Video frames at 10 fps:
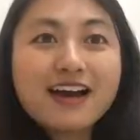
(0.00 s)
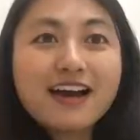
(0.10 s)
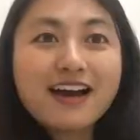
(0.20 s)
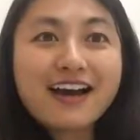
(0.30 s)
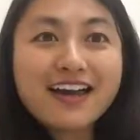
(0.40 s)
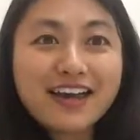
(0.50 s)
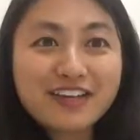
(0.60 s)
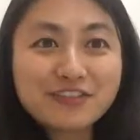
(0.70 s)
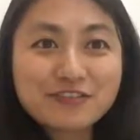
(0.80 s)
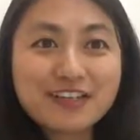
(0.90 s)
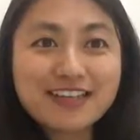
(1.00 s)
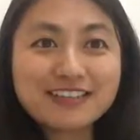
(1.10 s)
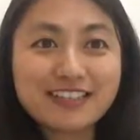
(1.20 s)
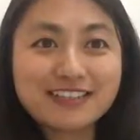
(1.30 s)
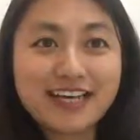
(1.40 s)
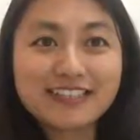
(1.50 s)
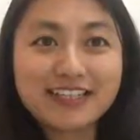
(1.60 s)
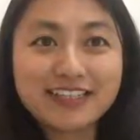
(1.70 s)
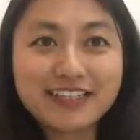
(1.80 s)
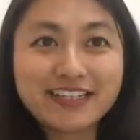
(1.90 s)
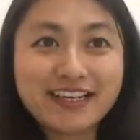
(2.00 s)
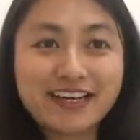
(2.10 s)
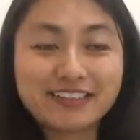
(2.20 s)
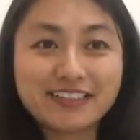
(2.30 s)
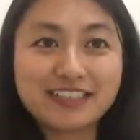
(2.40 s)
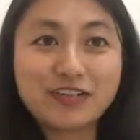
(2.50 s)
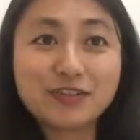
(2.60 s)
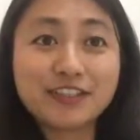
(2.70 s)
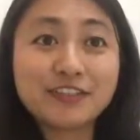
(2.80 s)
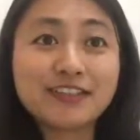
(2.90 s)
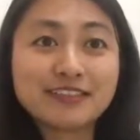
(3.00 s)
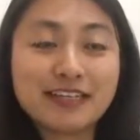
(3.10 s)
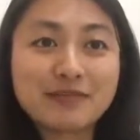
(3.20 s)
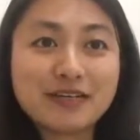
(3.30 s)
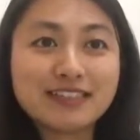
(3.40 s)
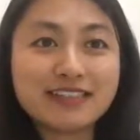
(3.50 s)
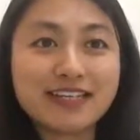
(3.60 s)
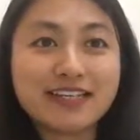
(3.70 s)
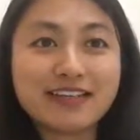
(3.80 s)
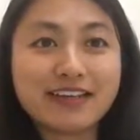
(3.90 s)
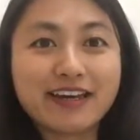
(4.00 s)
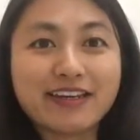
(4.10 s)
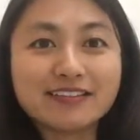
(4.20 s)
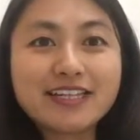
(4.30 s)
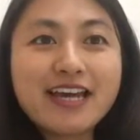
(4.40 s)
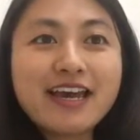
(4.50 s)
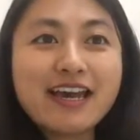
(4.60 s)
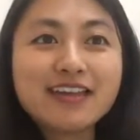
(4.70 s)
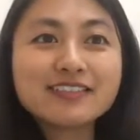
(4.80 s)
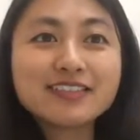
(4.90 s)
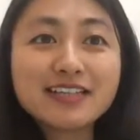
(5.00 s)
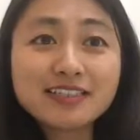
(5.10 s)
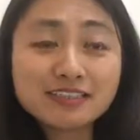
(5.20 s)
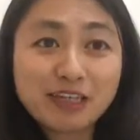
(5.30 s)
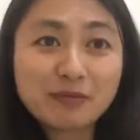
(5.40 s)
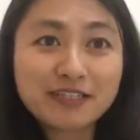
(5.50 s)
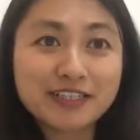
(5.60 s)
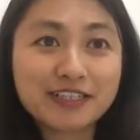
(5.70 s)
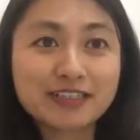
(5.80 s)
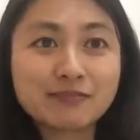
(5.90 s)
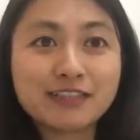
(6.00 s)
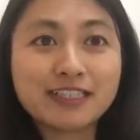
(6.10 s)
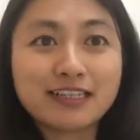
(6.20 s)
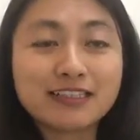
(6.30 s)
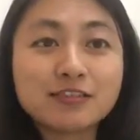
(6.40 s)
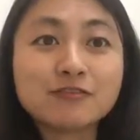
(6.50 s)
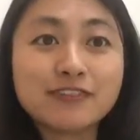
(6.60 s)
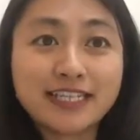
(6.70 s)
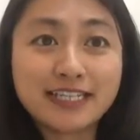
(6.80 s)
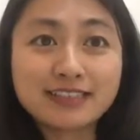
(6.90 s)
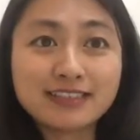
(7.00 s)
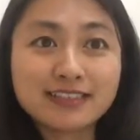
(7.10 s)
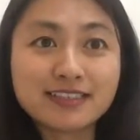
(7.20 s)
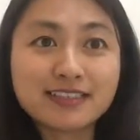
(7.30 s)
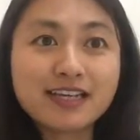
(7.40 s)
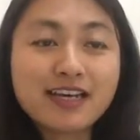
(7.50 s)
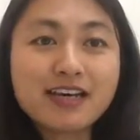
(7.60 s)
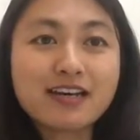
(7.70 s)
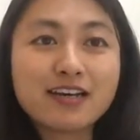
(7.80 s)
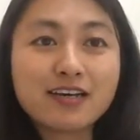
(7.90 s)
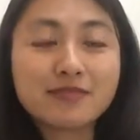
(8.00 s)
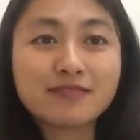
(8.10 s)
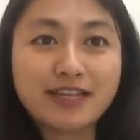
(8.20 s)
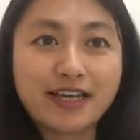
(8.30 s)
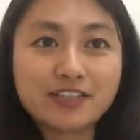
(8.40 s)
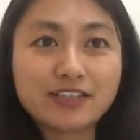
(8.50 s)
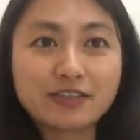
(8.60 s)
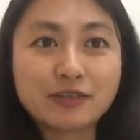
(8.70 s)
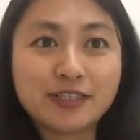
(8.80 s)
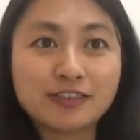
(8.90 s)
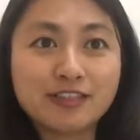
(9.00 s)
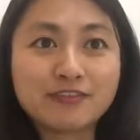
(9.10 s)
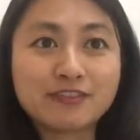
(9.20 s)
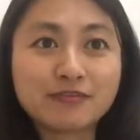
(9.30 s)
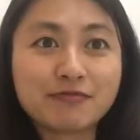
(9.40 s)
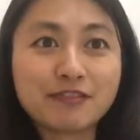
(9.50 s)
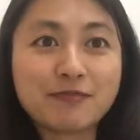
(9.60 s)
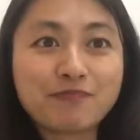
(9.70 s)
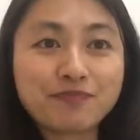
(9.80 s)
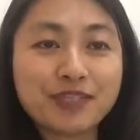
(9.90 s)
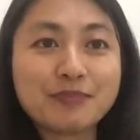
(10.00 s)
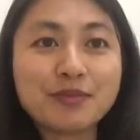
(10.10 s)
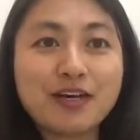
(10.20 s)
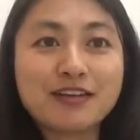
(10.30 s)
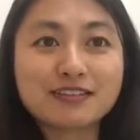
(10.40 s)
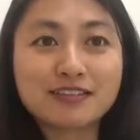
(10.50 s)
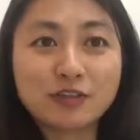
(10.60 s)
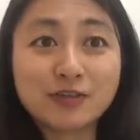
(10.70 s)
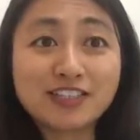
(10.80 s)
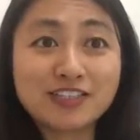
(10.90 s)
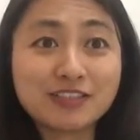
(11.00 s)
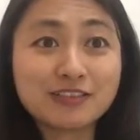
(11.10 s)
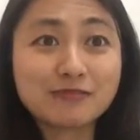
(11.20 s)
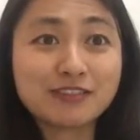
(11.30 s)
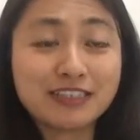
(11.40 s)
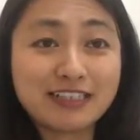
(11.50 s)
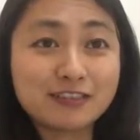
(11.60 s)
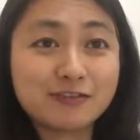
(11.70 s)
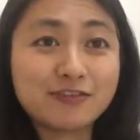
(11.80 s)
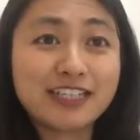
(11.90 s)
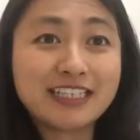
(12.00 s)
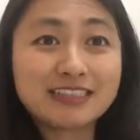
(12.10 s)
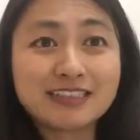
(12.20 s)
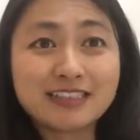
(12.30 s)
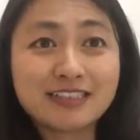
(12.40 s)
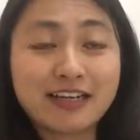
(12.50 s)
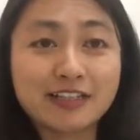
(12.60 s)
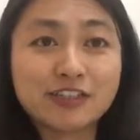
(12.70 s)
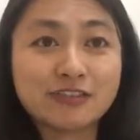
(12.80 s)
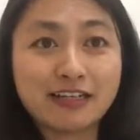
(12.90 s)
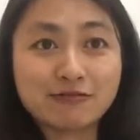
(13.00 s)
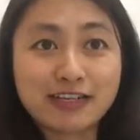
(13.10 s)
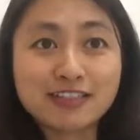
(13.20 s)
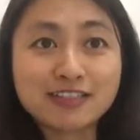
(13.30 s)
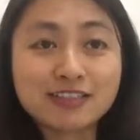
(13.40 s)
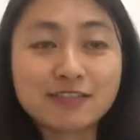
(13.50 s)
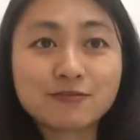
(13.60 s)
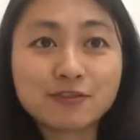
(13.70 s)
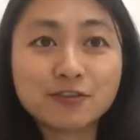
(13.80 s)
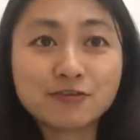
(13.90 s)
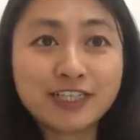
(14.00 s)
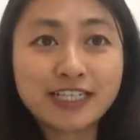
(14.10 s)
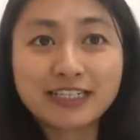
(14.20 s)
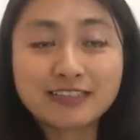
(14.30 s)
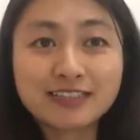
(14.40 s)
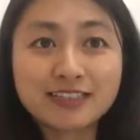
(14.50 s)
Hi everyone, it's Hannah here and it's our Q&A Monday again. And today's topic is related to VAT. There are actually quite a lot of people asking questions related to VAT, like should I register for VAT